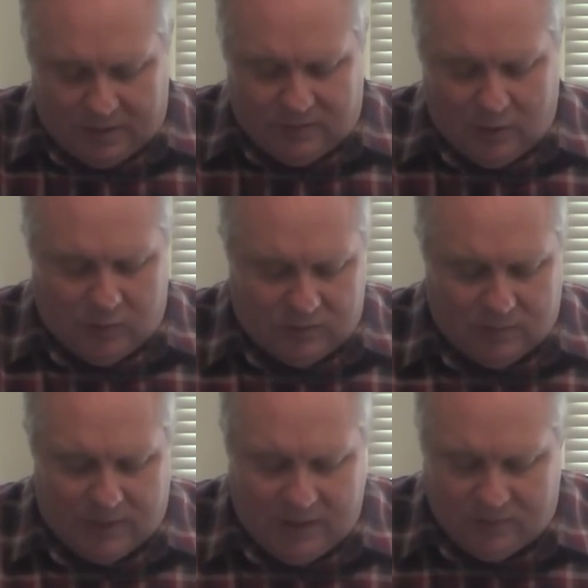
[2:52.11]
Let's go to
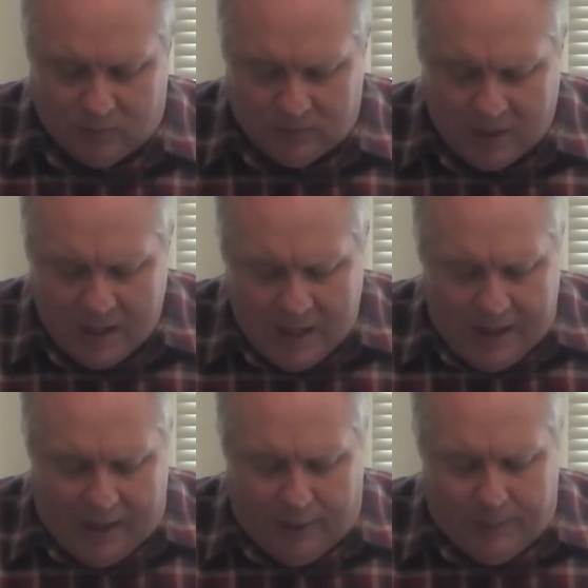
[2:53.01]
some of the easier ones.
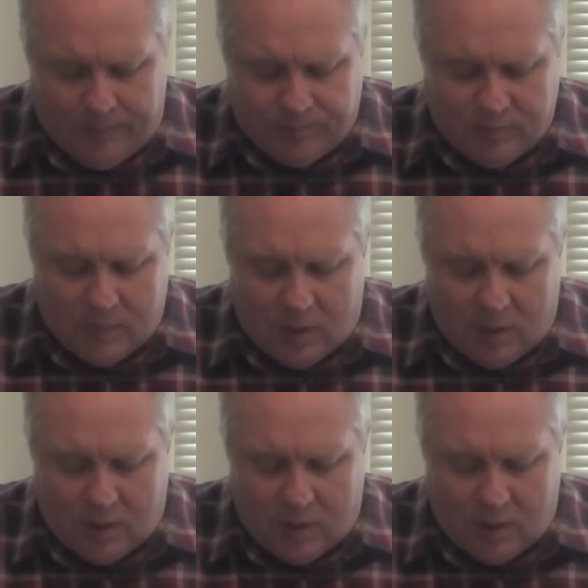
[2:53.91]
Um,